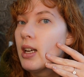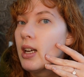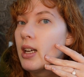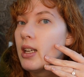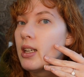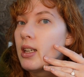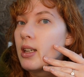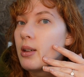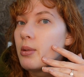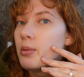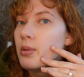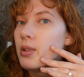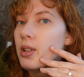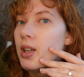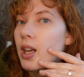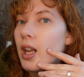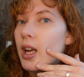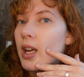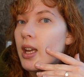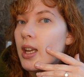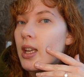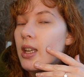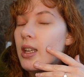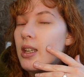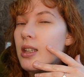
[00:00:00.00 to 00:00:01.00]
And it will
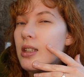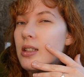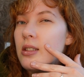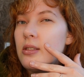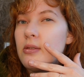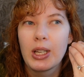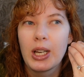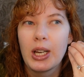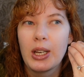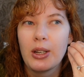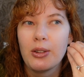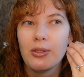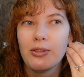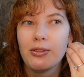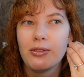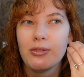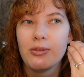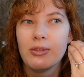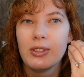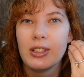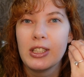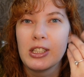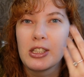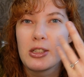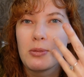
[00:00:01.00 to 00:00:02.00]
like kind of
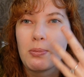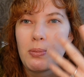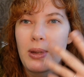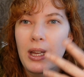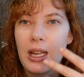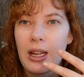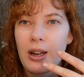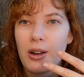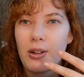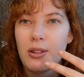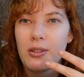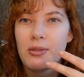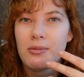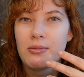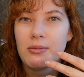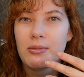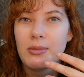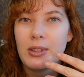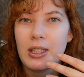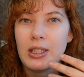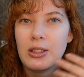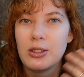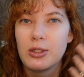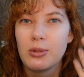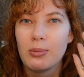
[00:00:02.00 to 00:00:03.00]
disappear
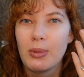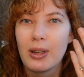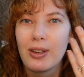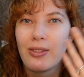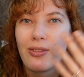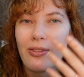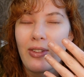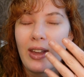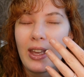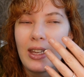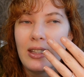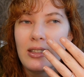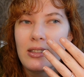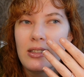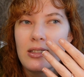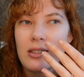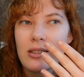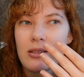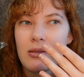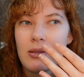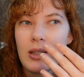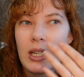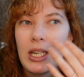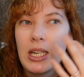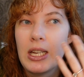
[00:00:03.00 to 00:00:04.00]
into my
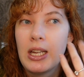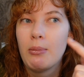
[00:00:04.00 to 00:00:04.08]
face.